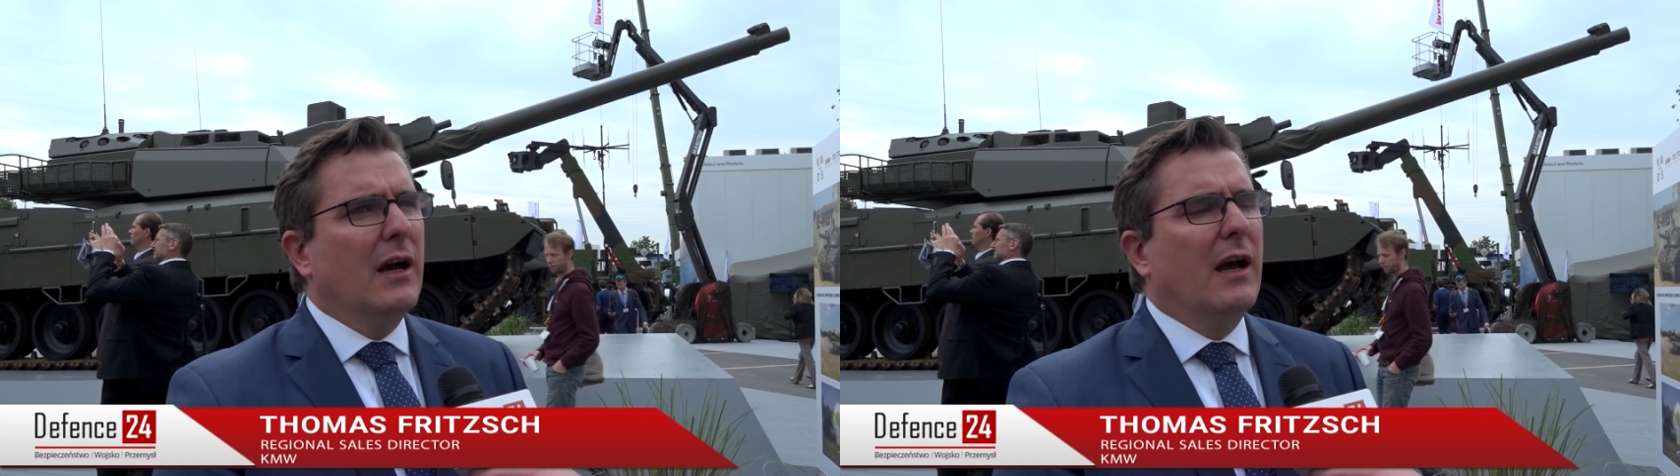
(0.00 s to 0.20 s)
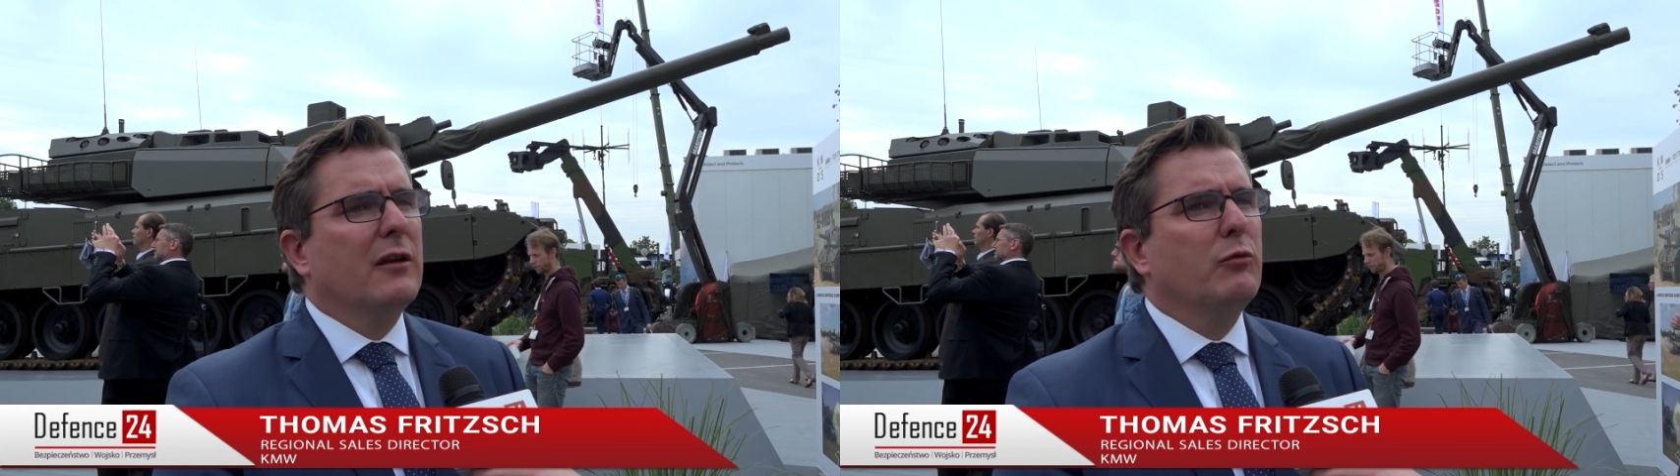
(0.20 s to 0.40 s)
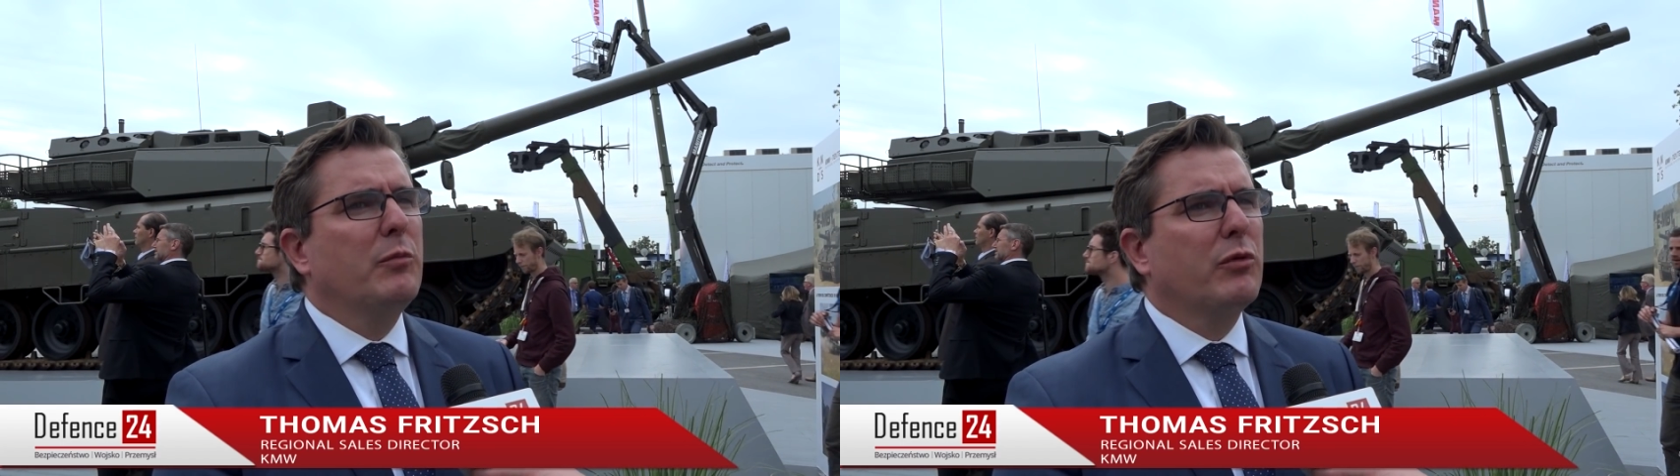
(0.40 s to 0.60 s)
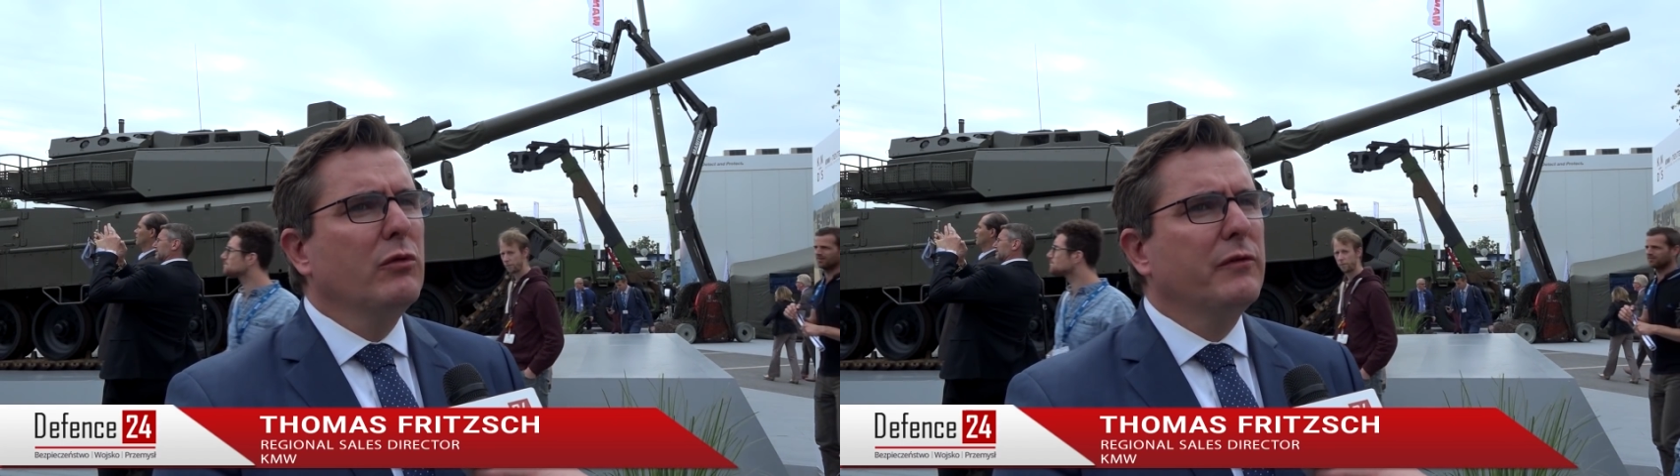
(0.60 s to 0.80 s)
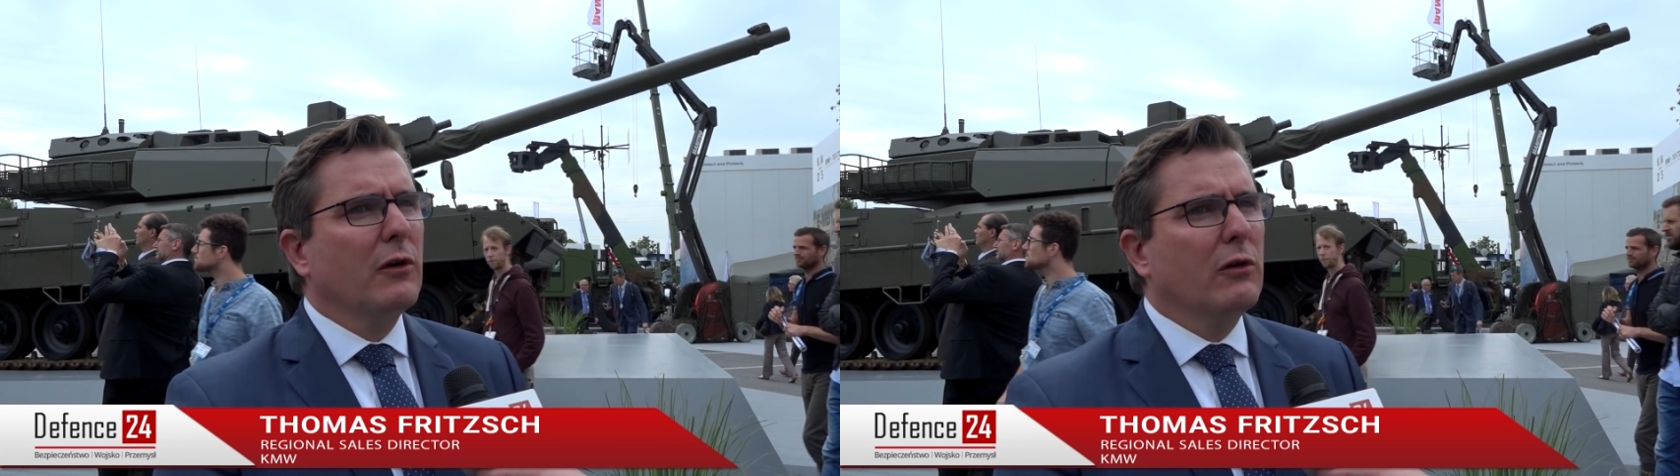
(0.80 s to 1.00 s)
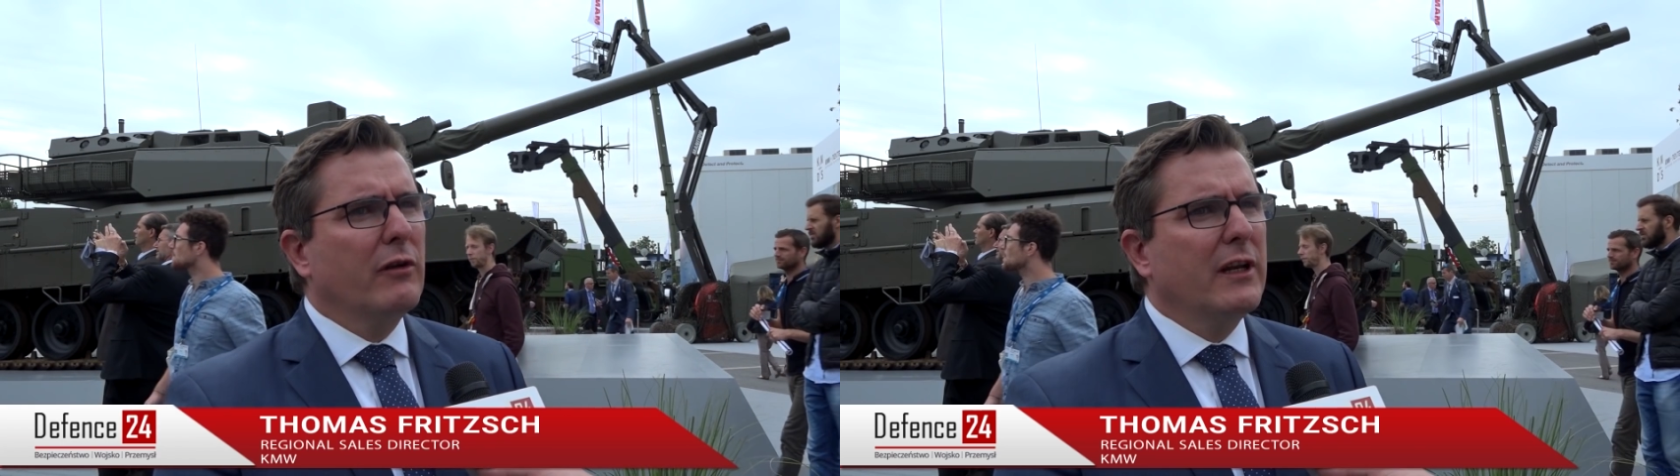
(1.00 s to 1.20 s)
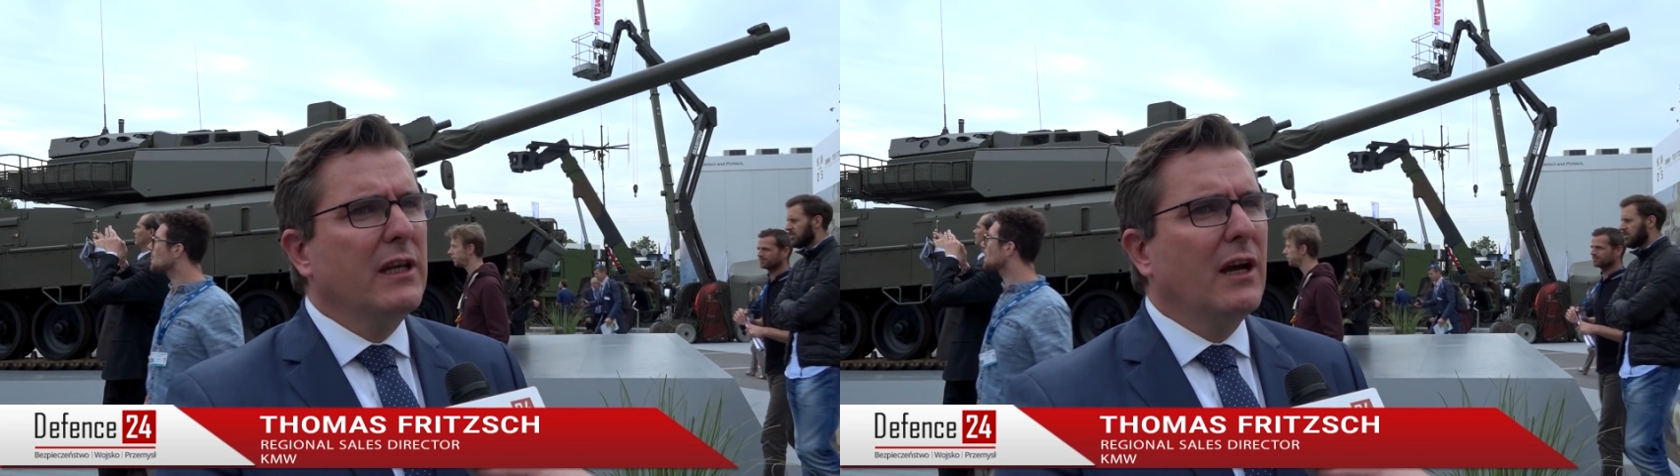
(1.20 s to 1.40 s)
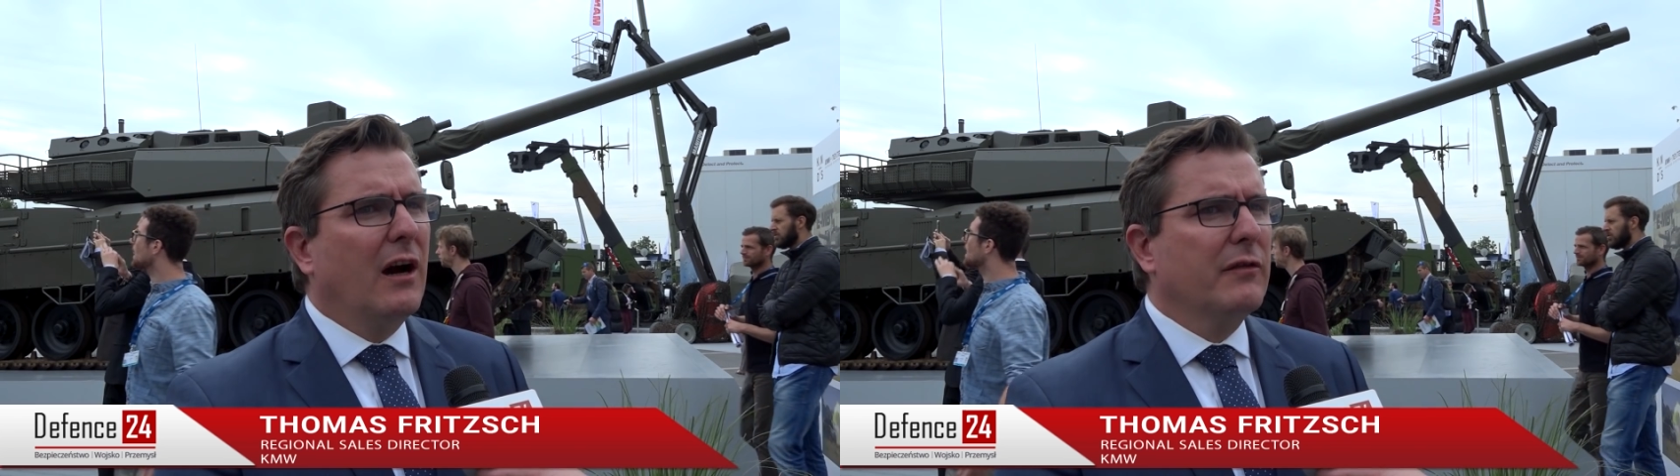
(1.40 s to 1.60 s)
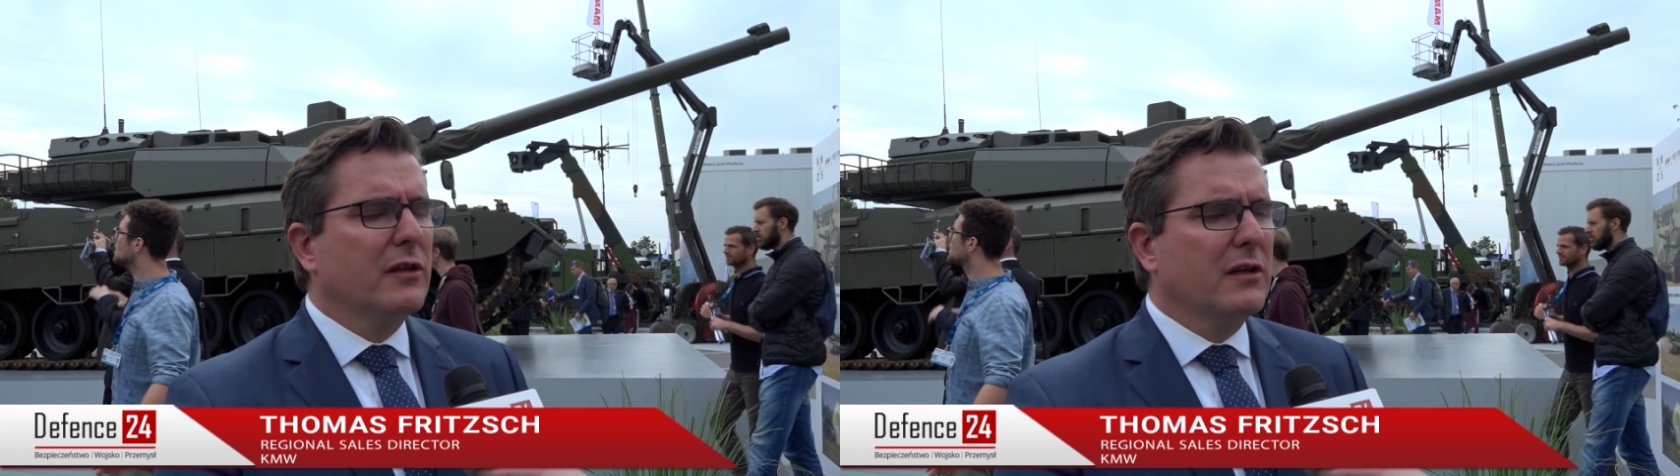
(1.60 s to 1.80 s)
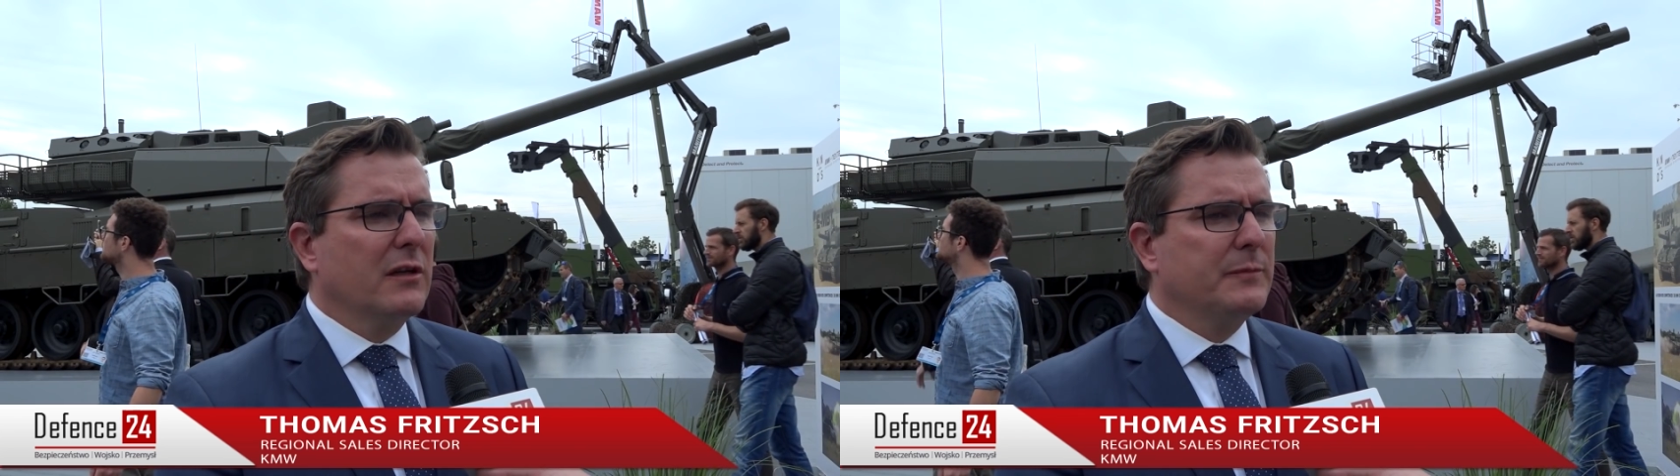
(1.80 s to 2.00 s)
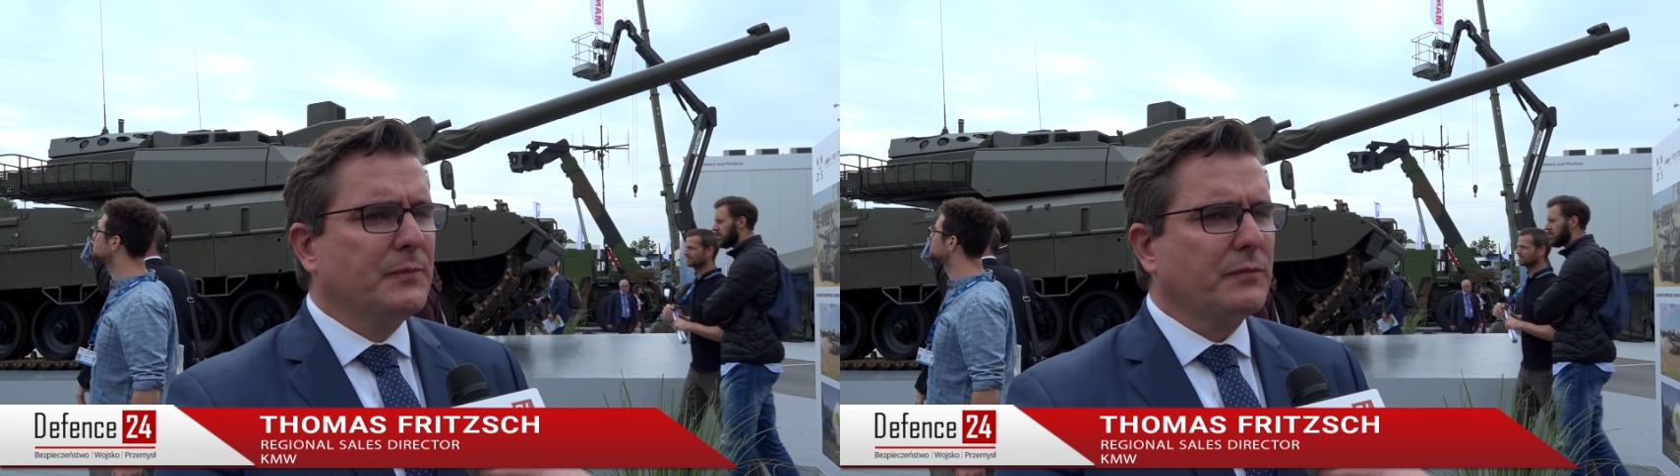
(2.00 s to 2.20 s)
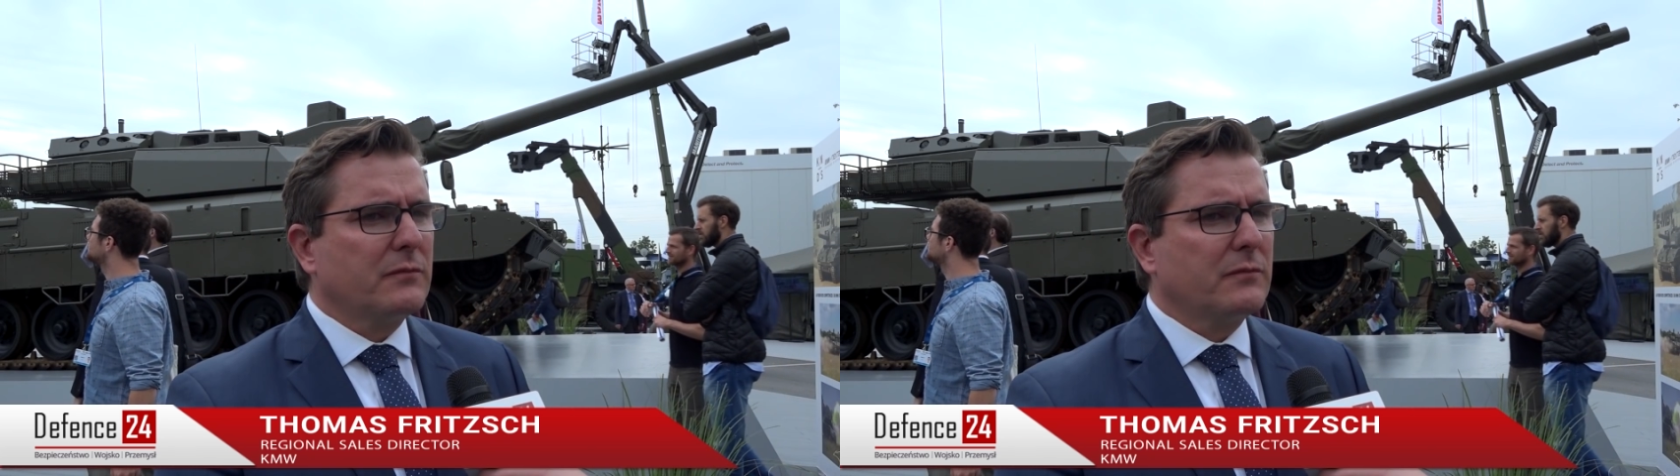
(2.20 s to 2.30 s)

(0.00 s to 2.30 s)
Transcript: and we proved already after the